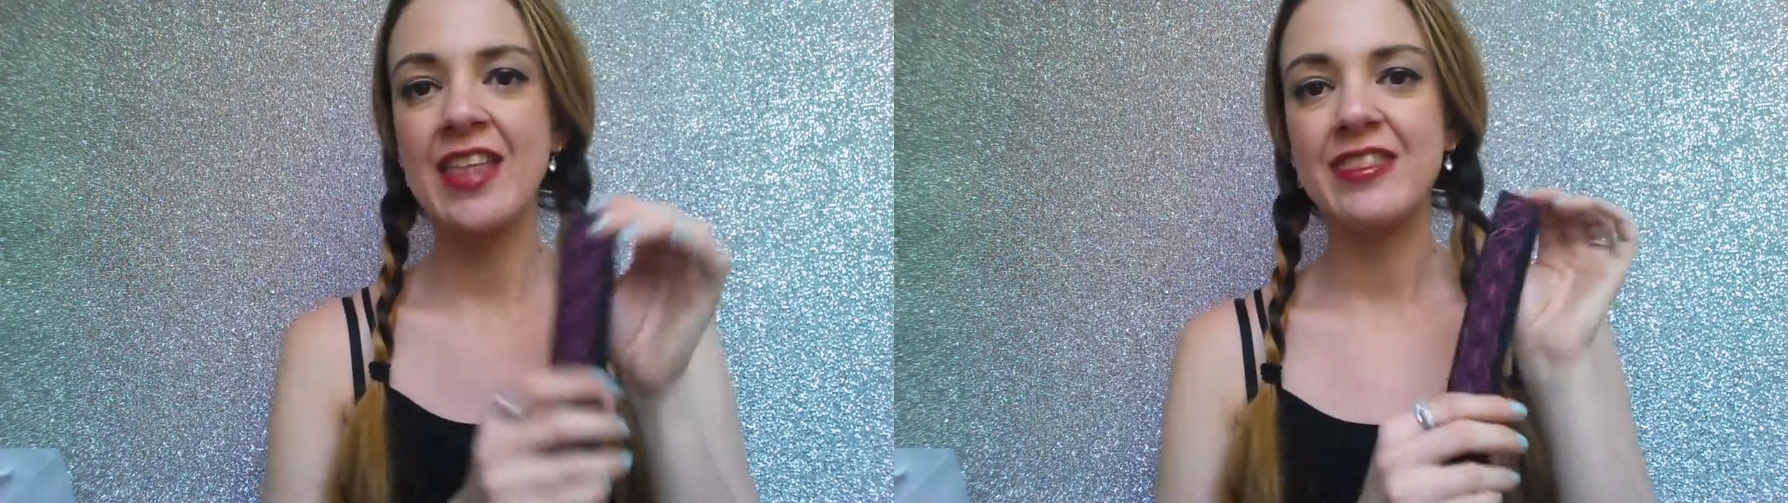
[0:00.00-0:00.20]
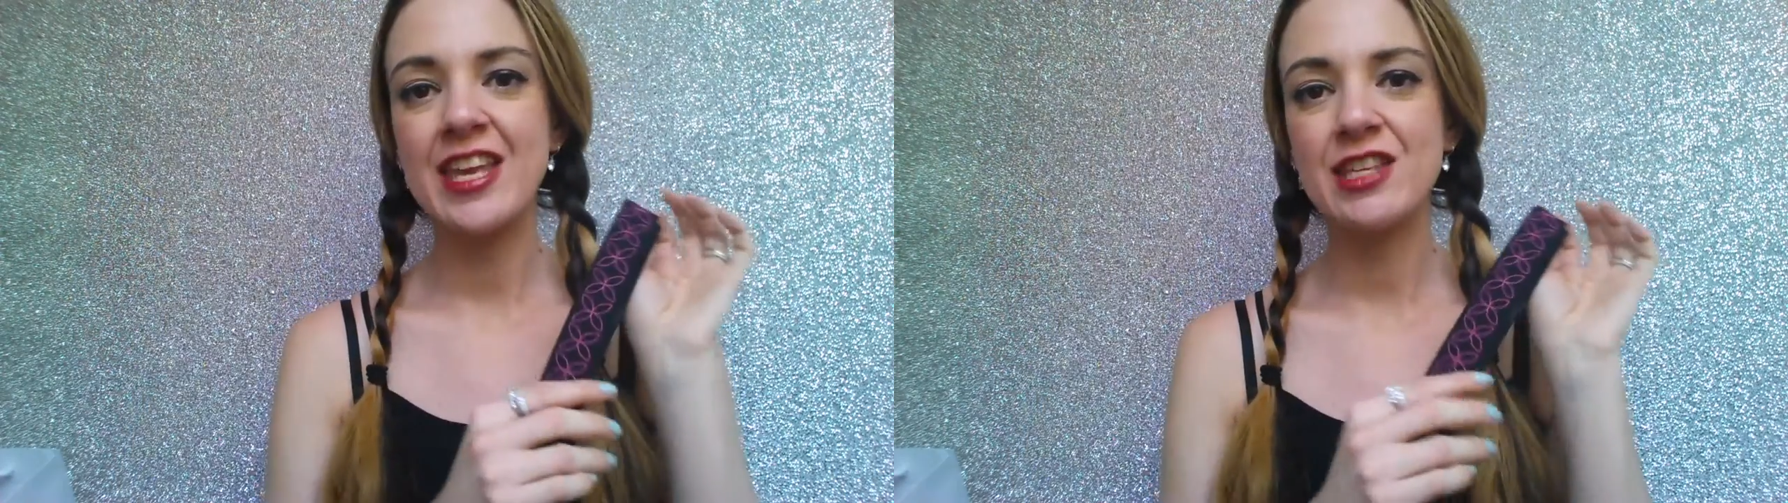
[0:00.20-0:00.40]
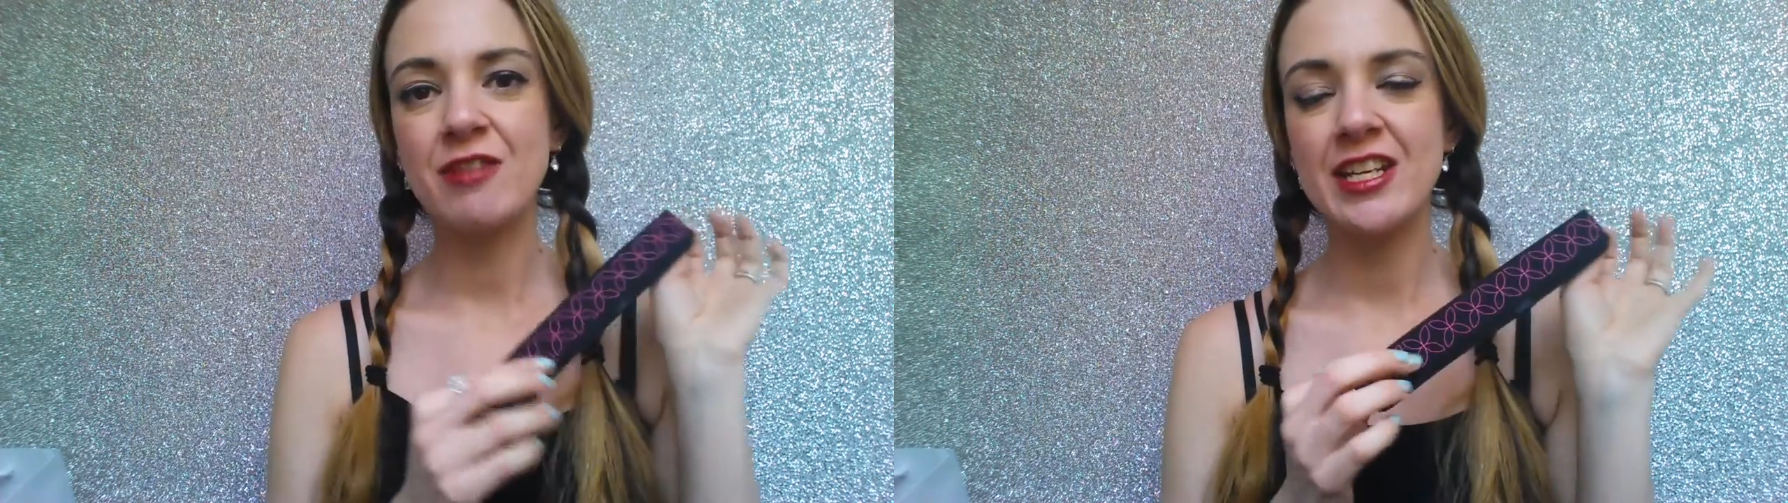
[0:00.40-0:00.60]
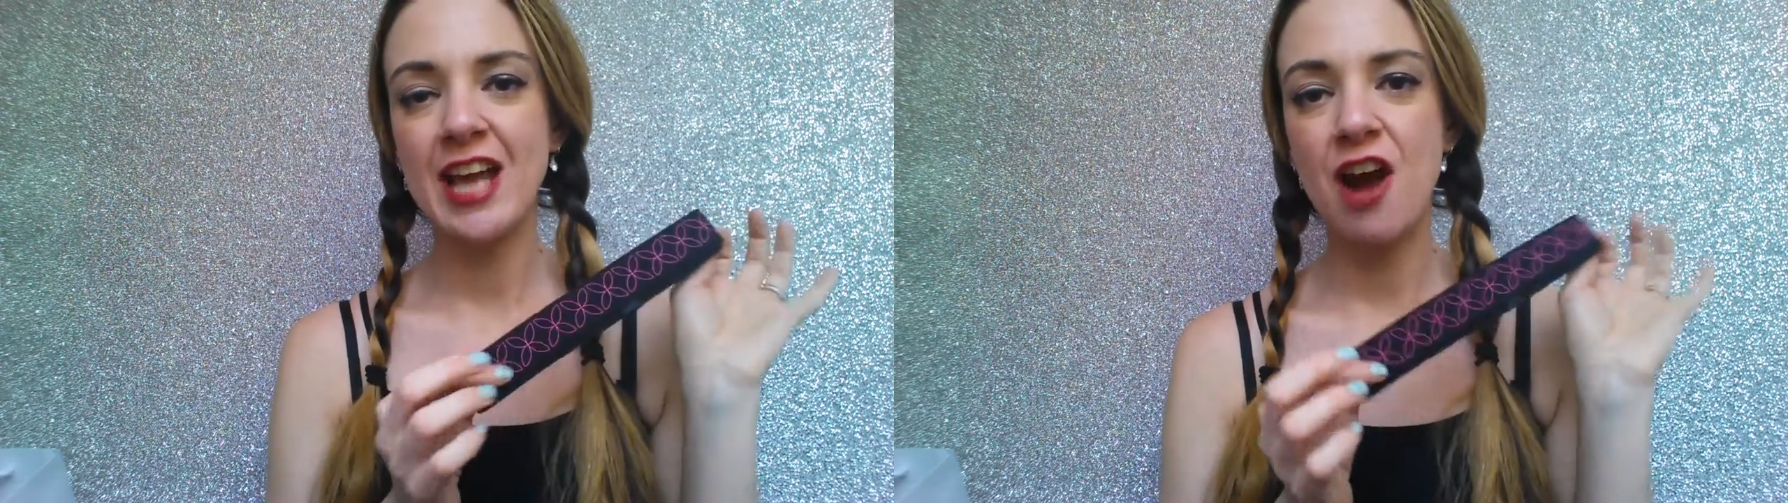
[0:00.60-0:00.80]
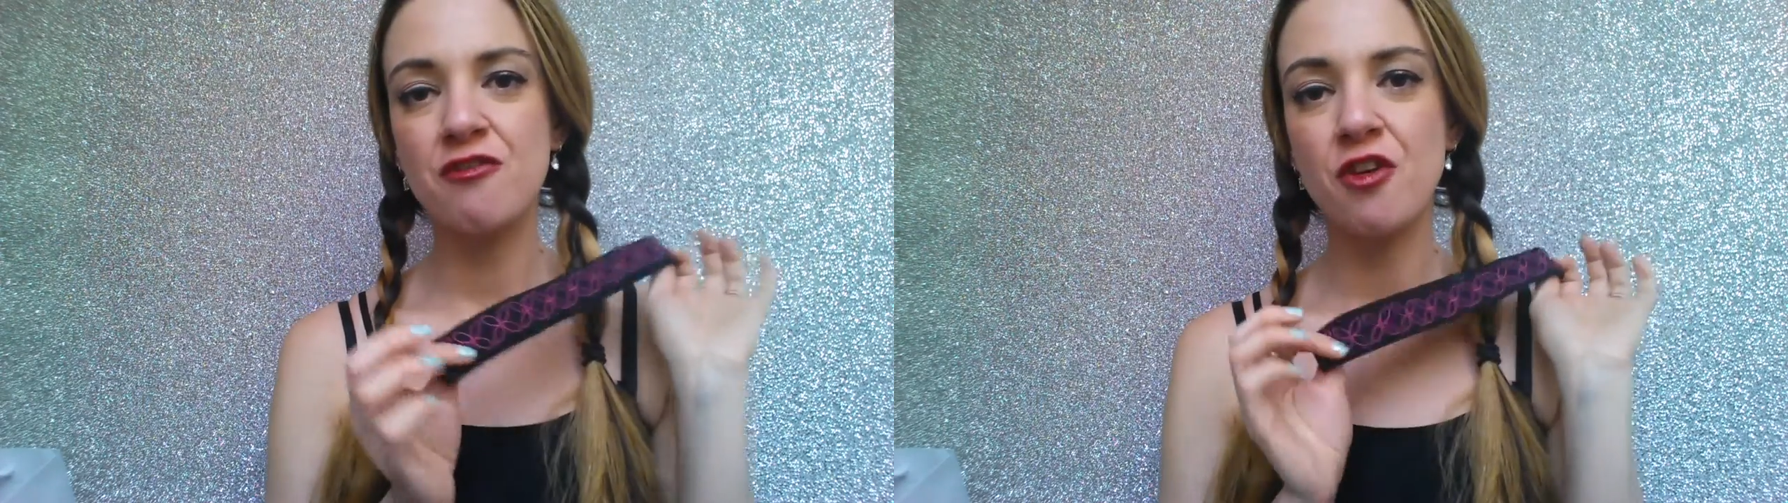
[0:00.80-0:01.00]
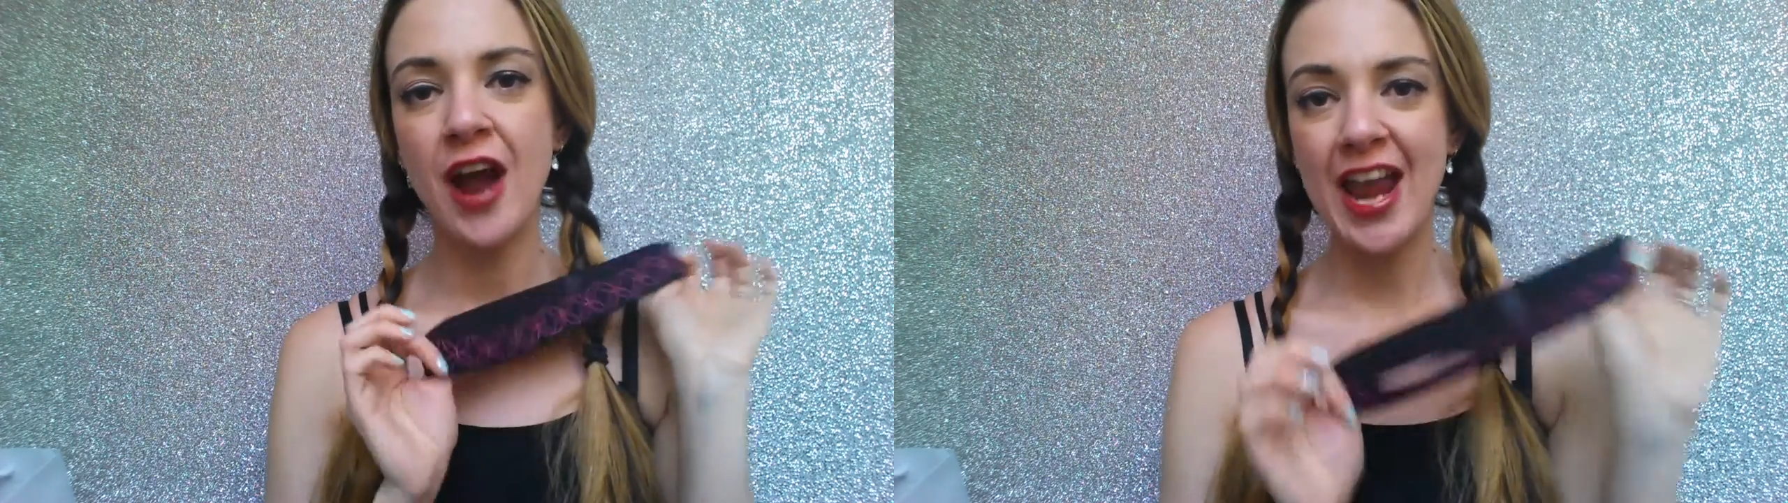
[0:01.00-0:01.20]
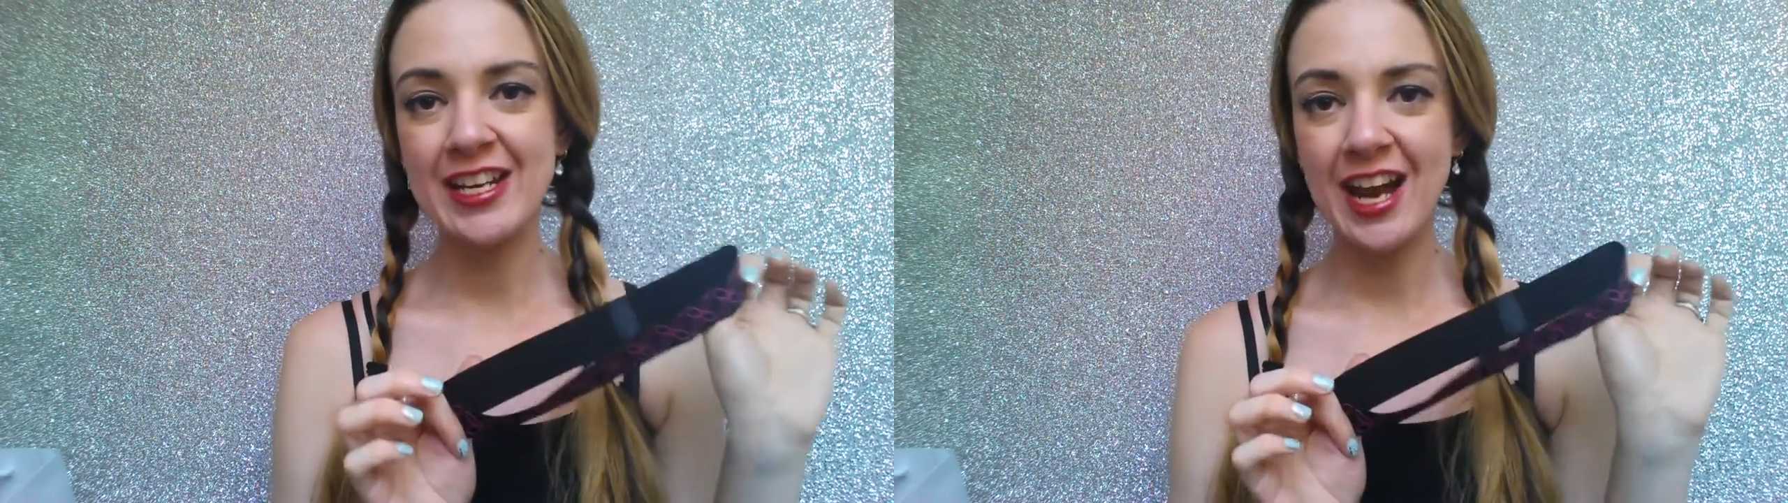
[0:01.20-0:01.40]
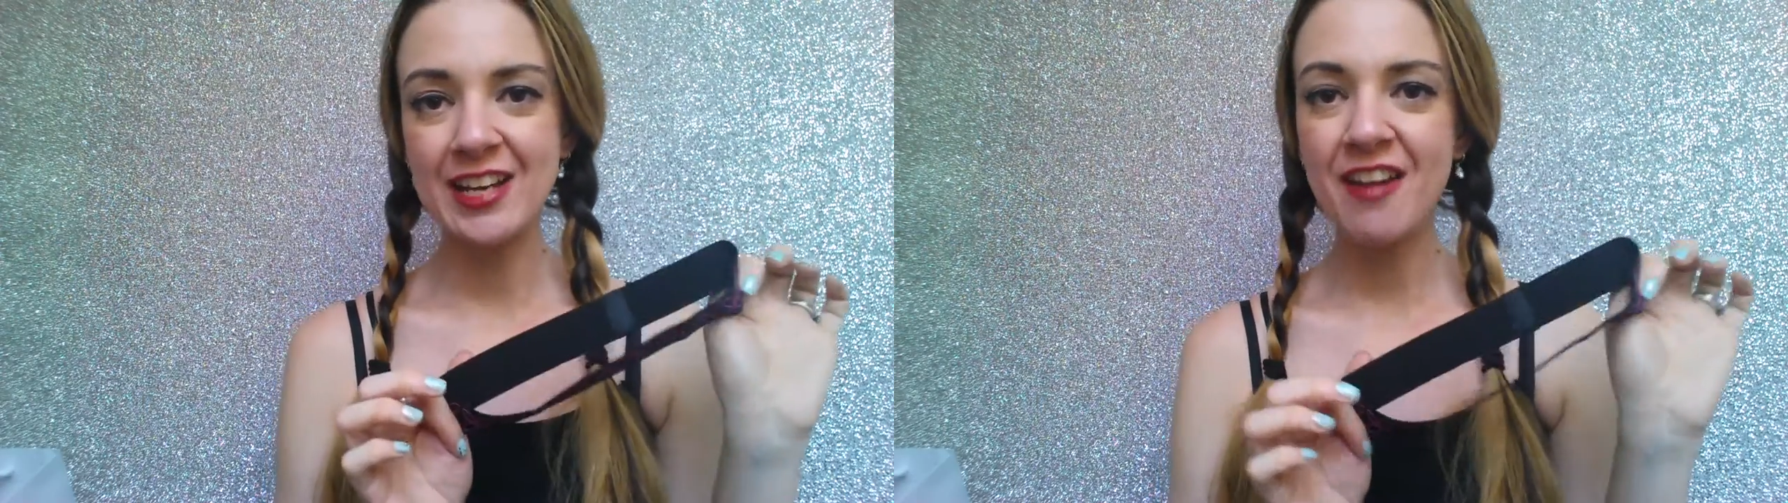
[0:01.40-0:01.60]
And these retail for
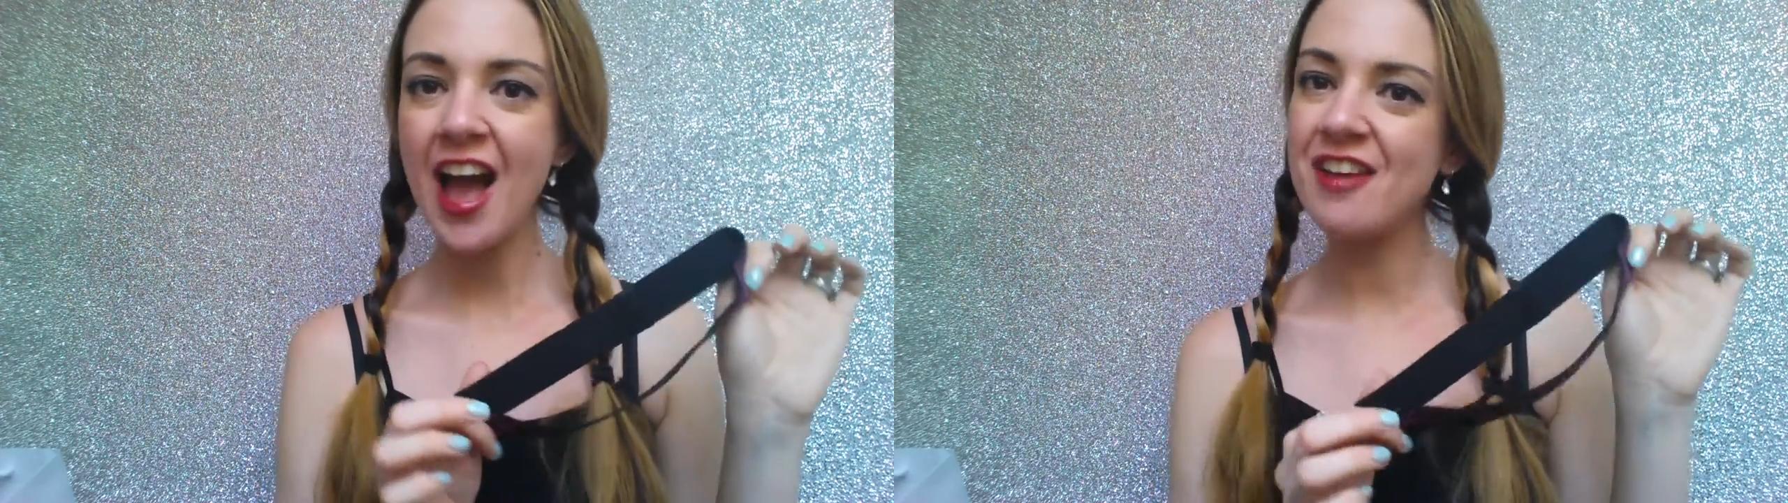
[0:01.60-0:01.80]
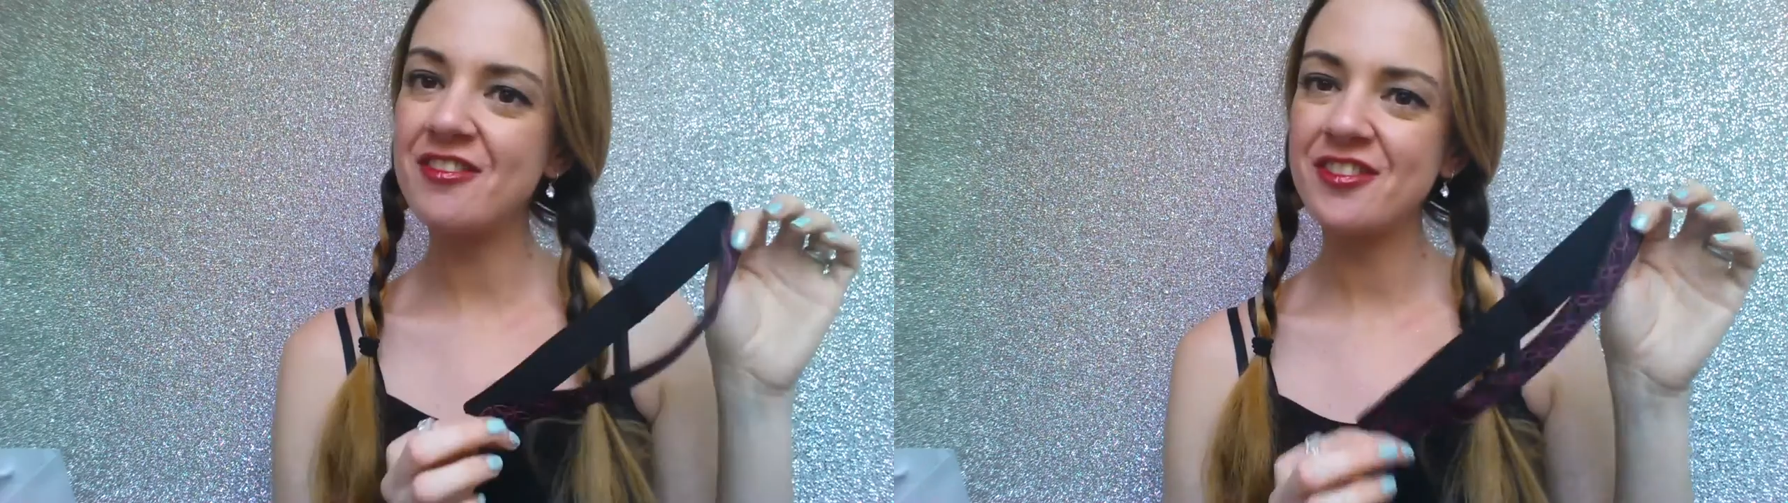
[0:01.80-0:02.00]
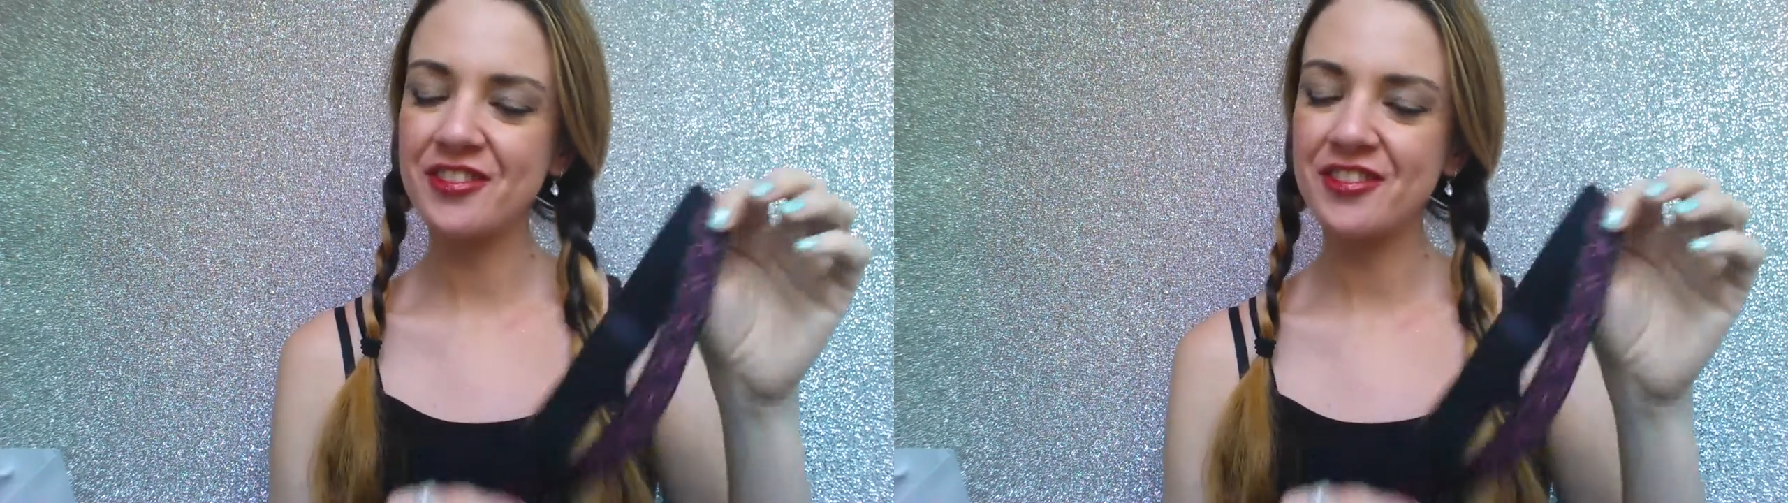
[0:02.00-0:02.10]
$8.95.